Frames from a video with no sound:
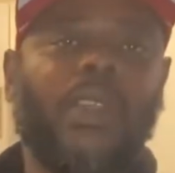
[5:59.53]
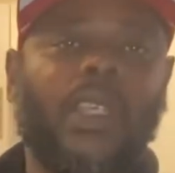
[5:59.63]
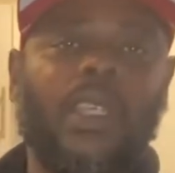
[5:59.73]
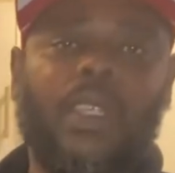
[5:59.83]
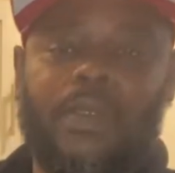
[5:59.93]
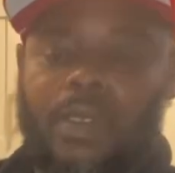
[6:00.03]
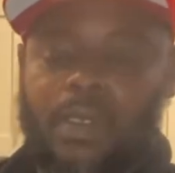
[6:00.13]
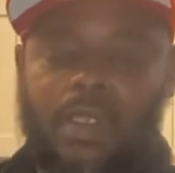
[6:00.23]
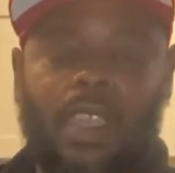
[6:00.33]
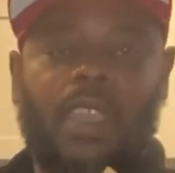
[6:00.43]
cleaver,
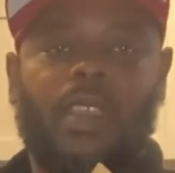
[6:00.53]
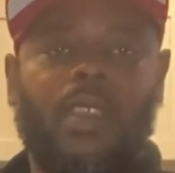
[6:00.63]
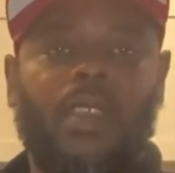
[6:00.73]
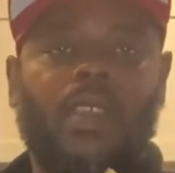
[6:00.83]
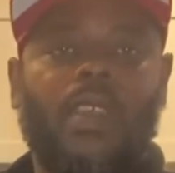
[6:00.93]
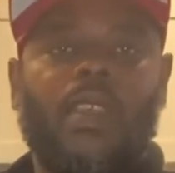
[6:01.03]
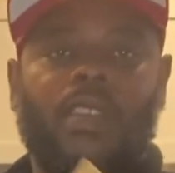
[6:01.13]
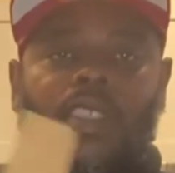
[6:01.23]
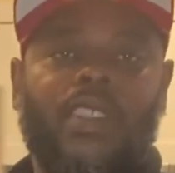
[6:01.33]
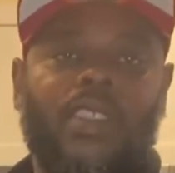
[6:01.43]
okay? This
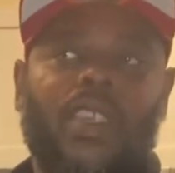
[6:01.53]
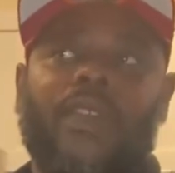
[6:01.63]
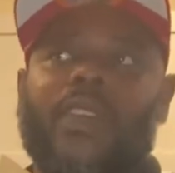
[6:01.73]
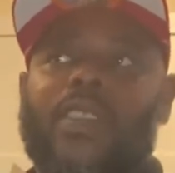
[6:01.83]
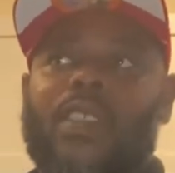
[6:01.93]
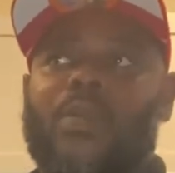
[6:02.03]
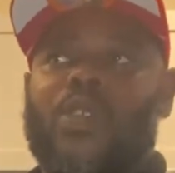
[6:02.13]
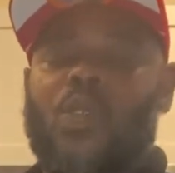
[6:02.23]
is definitely something you